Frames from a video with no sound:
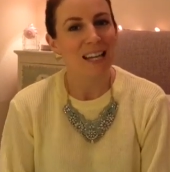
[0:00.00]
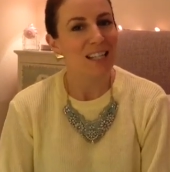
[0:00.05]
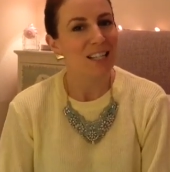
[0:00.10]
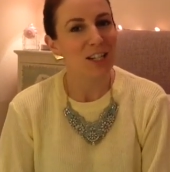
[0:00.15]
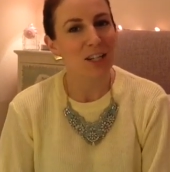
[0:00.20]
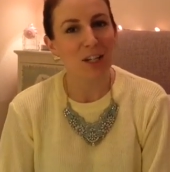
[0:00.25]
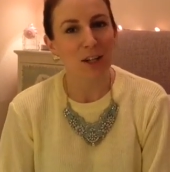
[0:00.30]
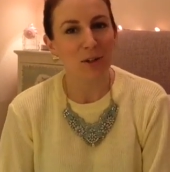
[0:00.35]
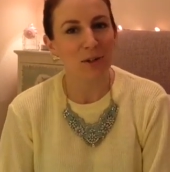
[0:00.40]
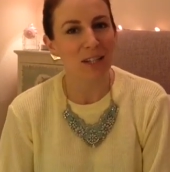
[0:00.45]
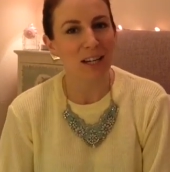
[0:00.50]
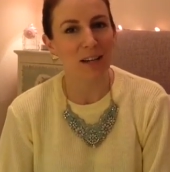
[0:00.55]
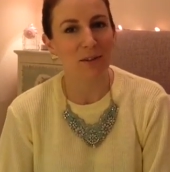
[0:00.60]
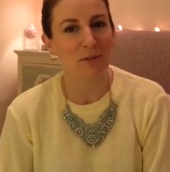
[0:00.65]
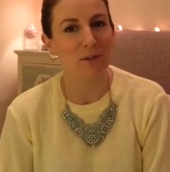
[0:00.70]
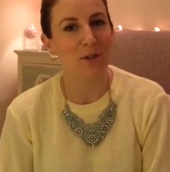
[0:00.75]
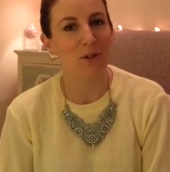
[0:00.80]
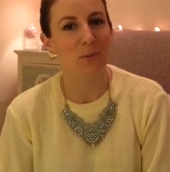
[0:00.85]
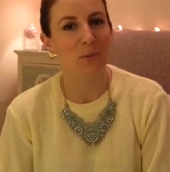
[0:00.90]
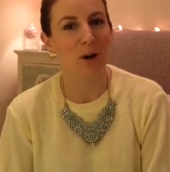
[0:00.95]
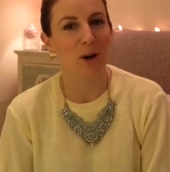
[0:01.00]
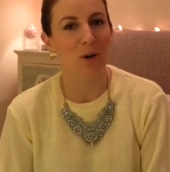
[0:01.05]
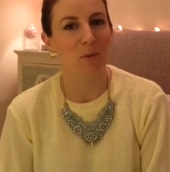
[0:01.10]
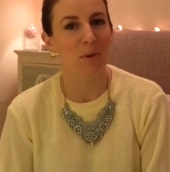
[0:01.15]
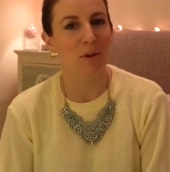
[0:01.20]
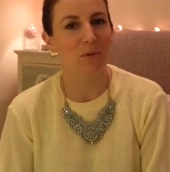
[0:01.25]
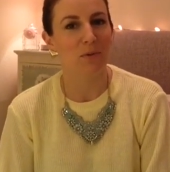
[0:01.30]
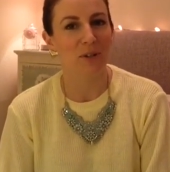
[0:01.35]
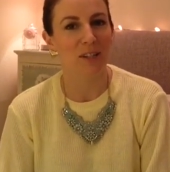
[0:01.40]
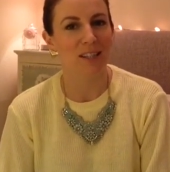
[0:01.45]
didn't go down too well.
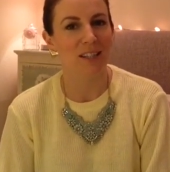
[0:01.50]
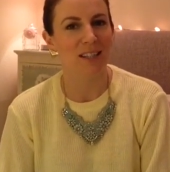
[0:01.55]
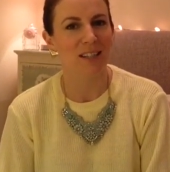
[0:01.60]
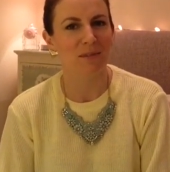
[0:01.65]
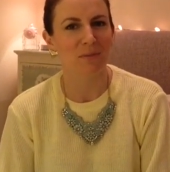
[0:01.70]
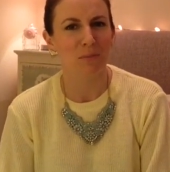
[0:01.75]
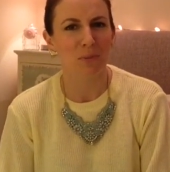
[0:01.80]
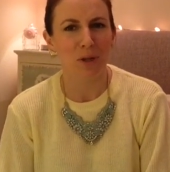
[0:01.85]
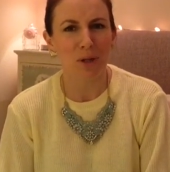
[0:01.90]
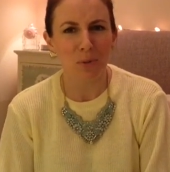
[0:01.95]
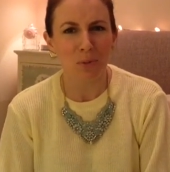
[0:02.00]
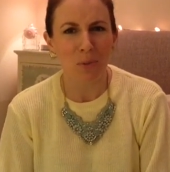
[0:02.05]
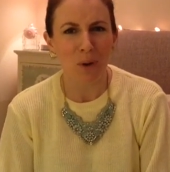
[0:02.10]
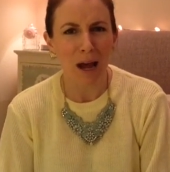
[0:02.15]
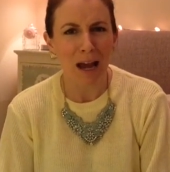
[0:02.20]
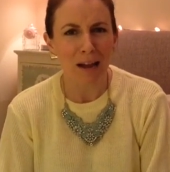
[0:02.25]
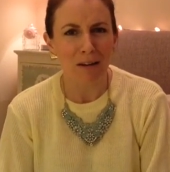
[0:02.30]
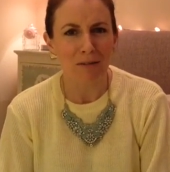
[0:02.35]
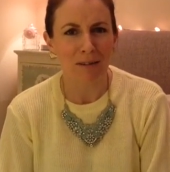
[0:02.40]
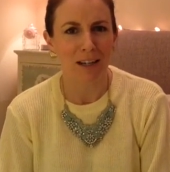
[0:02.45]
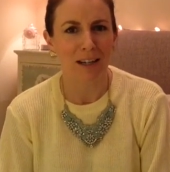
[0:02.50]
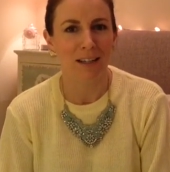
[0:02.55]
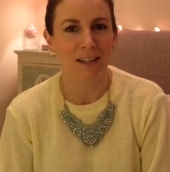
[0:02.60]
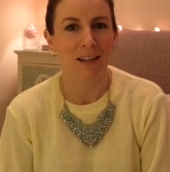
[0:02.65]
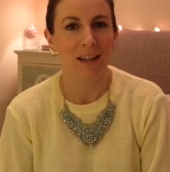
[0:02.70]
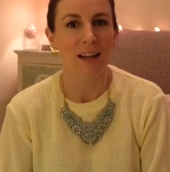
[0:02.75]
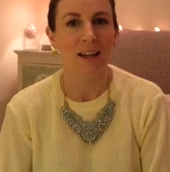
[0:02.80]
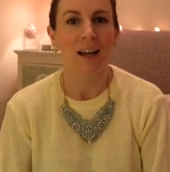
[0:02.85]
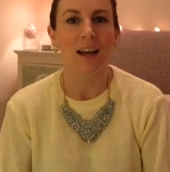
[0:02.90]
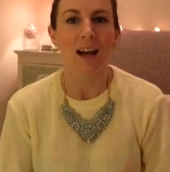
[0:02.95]
My friend said, what are you wearing?
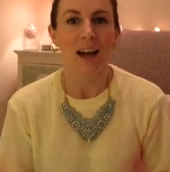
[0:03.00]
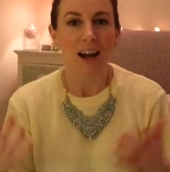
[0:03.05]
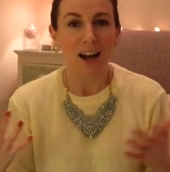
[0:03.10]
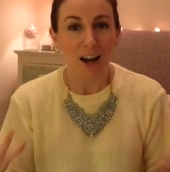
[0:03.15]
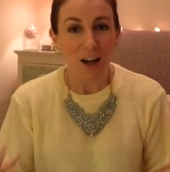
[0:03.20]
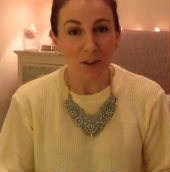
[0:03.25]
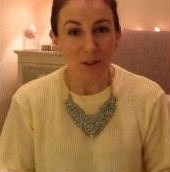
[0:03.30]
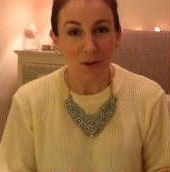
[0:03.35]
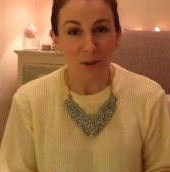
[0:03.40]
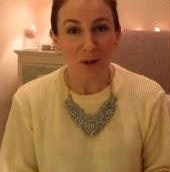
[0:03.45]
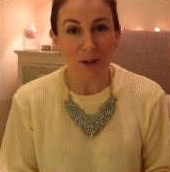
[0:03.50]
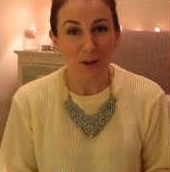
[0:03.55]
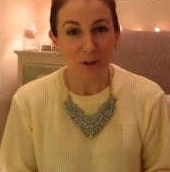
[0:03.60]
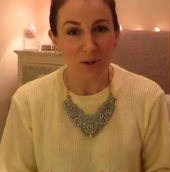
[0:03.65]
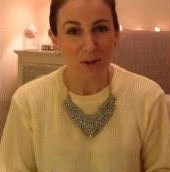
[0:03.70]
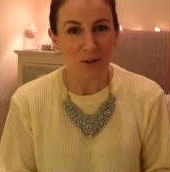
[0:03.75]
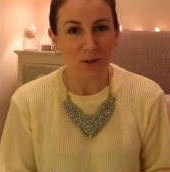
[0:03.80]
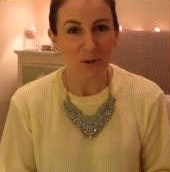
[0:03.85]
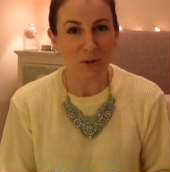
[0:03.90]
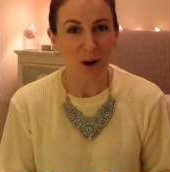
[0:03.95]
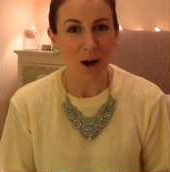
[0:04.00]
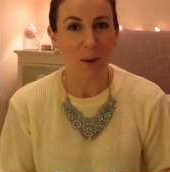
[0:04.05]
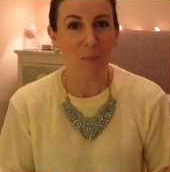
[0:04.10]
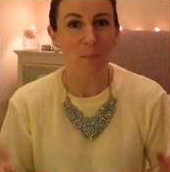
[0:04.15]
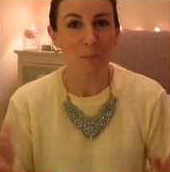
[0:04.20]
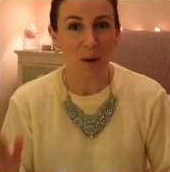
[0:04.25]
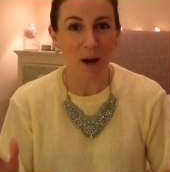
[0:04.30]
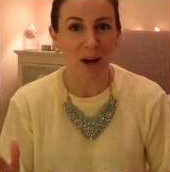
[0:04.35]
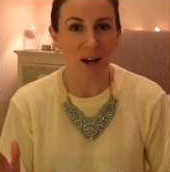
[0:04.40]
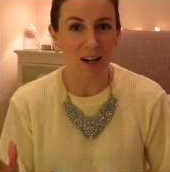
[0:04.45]
I thought it looked alright,
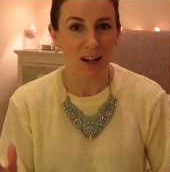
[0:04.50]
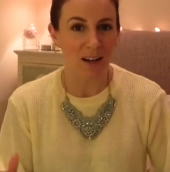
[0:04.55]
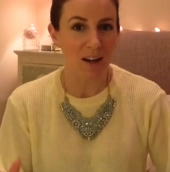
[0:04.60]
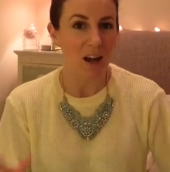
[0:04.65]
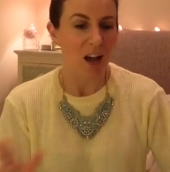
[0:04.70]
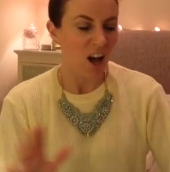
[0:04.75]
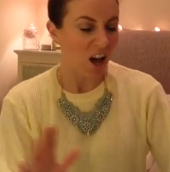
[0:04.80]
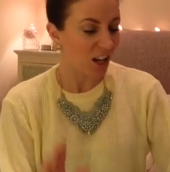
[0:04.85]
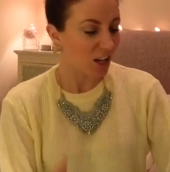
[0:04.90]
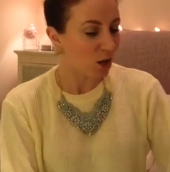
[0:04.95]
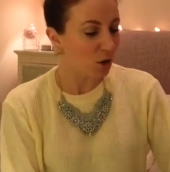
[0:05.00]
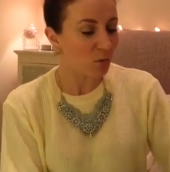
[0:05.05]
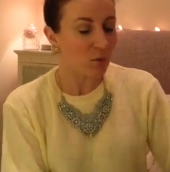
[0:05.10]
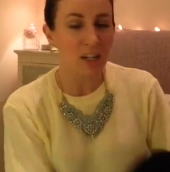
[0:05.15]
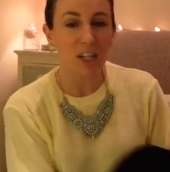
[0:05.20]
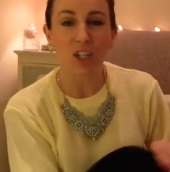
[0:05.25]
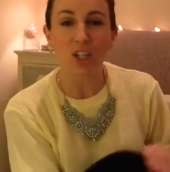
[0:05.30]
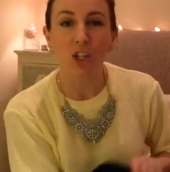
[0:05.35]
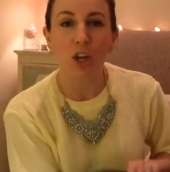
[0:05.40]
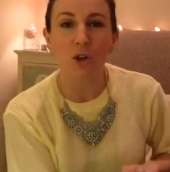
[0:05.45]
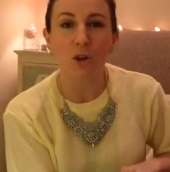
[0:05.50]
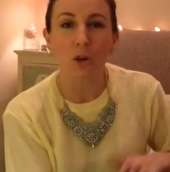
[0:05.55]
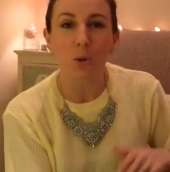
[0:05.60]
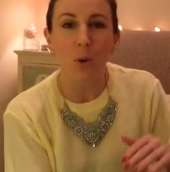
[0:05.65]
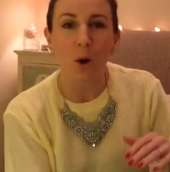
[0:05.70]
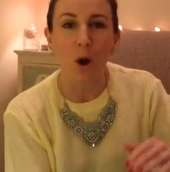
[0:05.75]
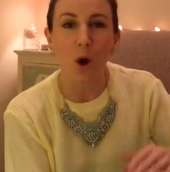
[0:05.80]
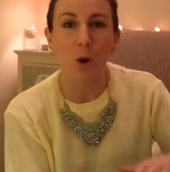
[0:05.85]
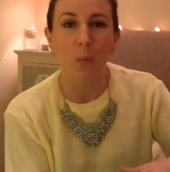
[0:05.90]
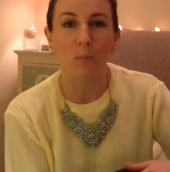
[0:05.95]
but I can't really show you
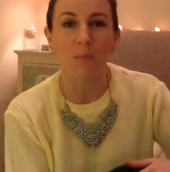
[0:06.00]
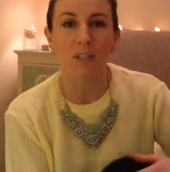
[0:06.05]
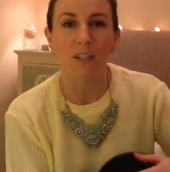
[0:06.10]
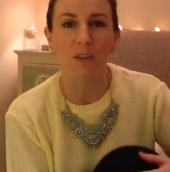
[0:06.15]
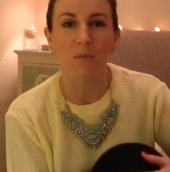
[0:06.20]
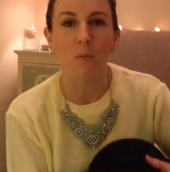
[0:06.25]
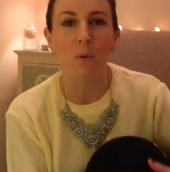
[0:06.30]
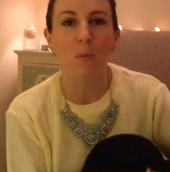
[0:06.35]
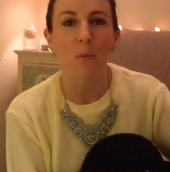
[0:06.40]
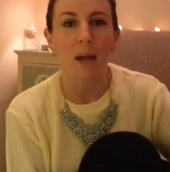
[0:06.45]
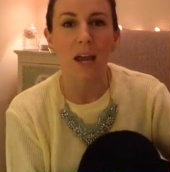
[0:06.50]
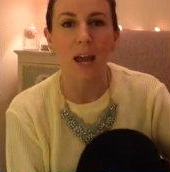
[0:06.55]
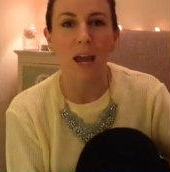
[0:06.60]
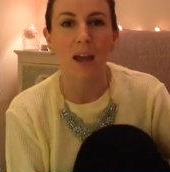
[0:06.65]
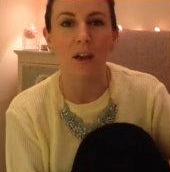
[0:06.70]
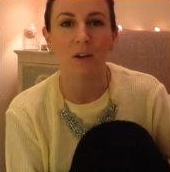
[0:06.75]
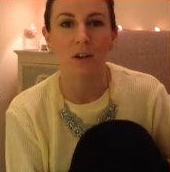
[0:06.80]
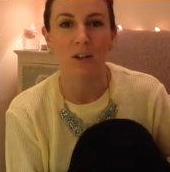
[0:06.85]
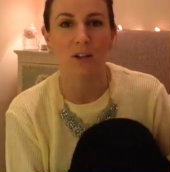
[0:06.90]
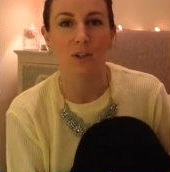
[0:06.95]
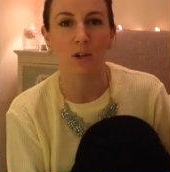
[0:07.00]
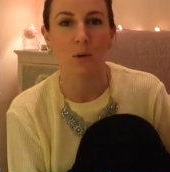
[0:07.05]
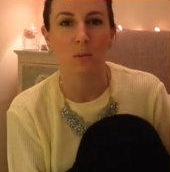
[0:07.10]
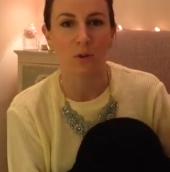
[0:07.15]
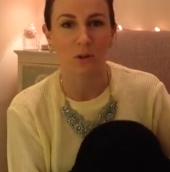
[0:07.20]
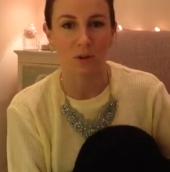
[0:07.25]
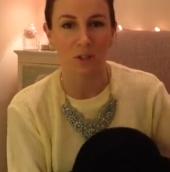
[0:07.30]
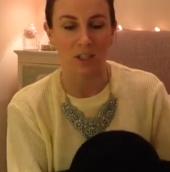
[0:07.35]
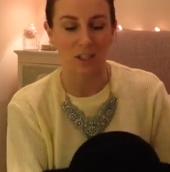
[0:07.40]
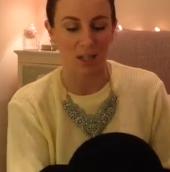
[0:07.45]
it on because I have put my hair in a top
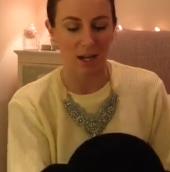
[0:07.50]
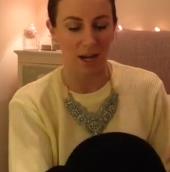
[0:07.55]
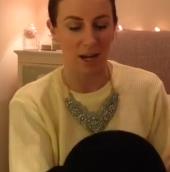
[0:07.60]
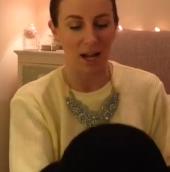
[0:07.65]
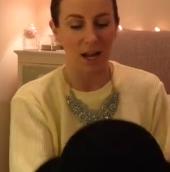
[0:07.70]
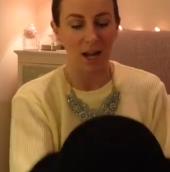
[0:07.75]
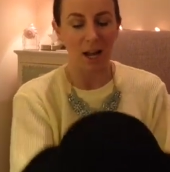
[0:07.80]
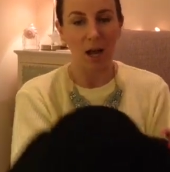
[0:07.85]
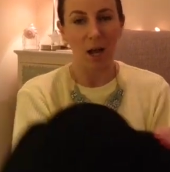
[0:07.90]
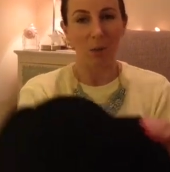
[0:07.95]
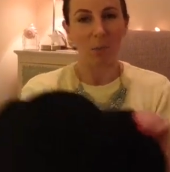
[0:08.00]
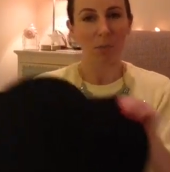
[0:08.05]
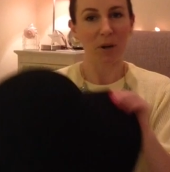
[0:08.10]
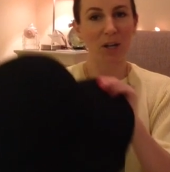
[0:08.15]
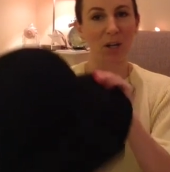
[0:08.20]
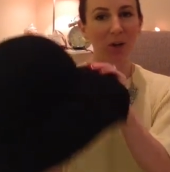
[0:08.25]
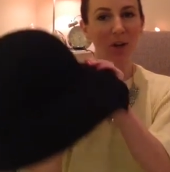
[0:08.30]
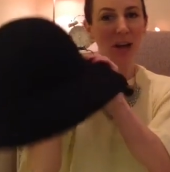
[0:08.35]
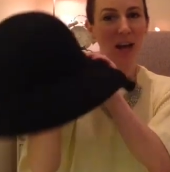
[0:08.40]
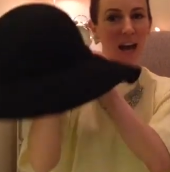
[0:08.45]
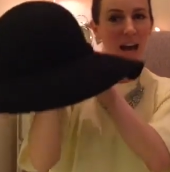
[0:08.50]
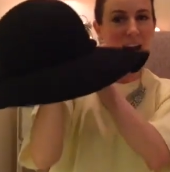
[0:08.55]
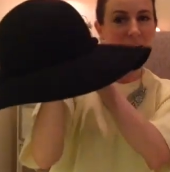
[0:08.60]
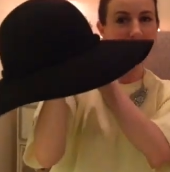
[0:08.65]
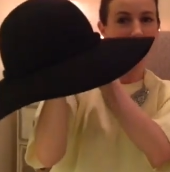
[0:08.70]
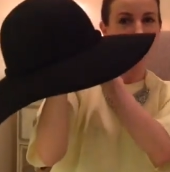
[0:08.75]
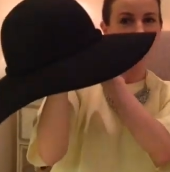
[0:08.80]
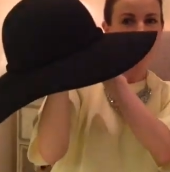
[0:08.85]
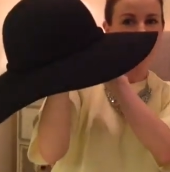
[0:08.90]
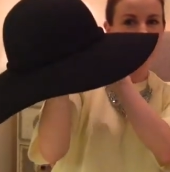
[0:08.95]
knot today, but I got a
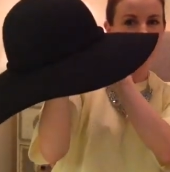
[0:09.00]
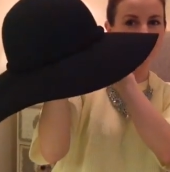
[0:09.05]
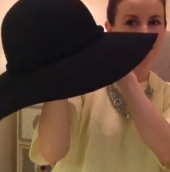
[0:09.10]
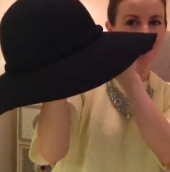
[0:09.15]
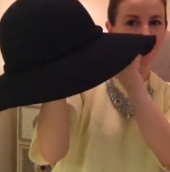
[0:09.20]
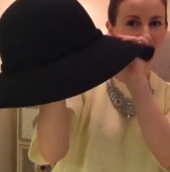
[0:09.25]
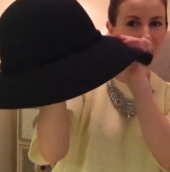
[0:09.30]
hat.